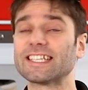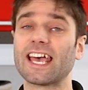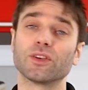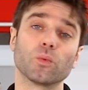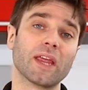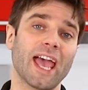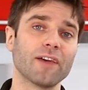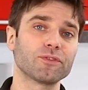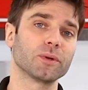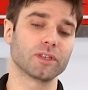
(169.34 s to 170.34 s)
said, we
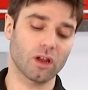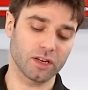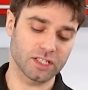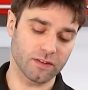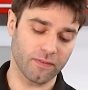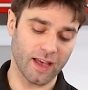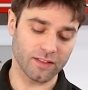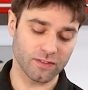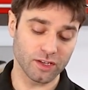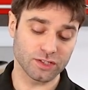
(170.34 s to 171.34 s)
have to acknowledge the
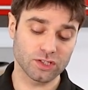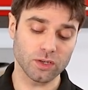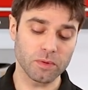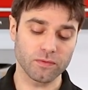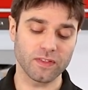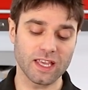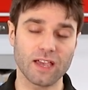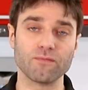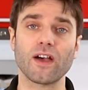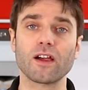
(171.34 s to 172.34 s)
fact that some of the
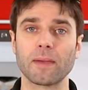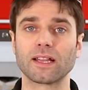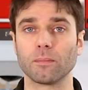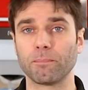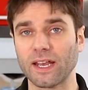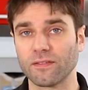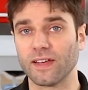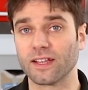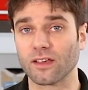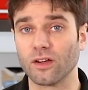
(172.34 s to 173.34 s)
environmental
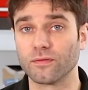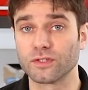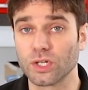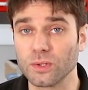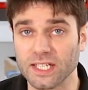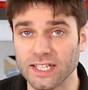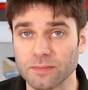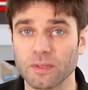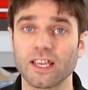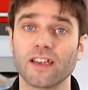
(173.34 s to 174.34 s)
benefit of choosing
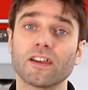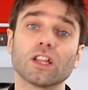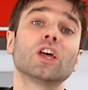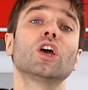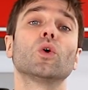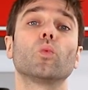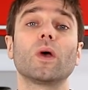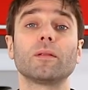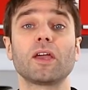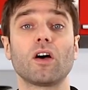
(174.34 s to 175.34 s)
this material
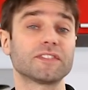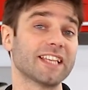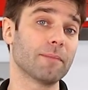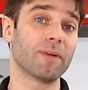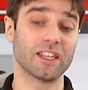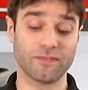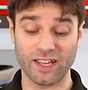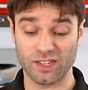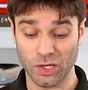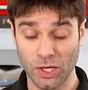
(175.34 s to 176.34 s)
will be offset by the
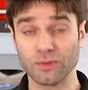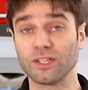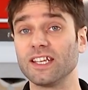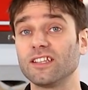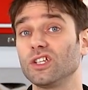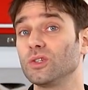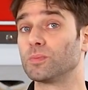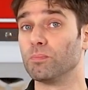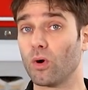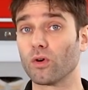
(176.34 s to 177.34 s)
fact that you're going to need to
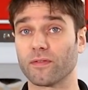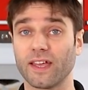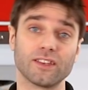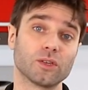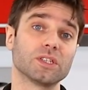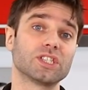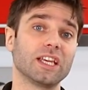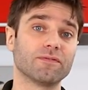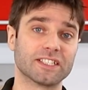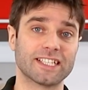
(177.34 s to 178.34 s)
use more of it to
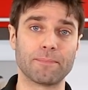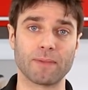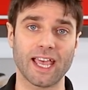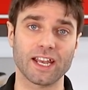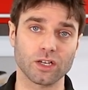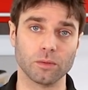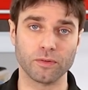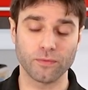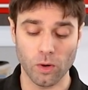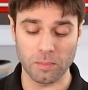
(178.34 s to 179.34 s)
achieve the same mechanical
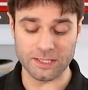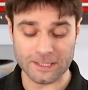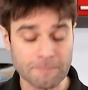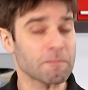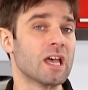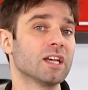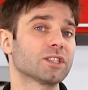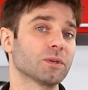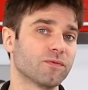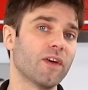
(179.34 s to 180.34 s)
performance
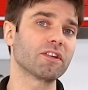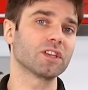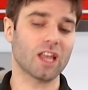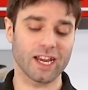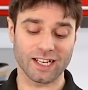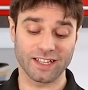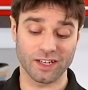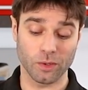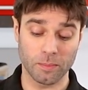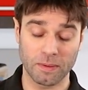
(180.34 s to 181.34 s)
so it's very unlikely
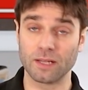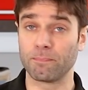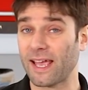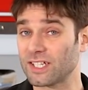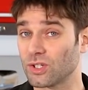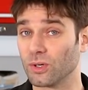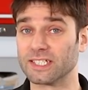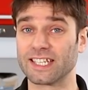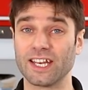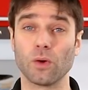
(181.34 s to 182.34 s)
that it would be the best
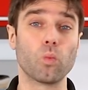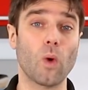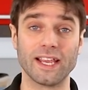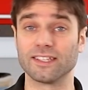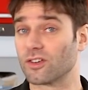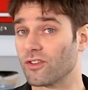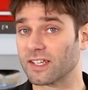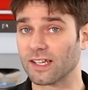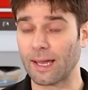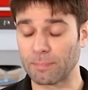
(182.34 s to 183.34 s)
choice in a weight critical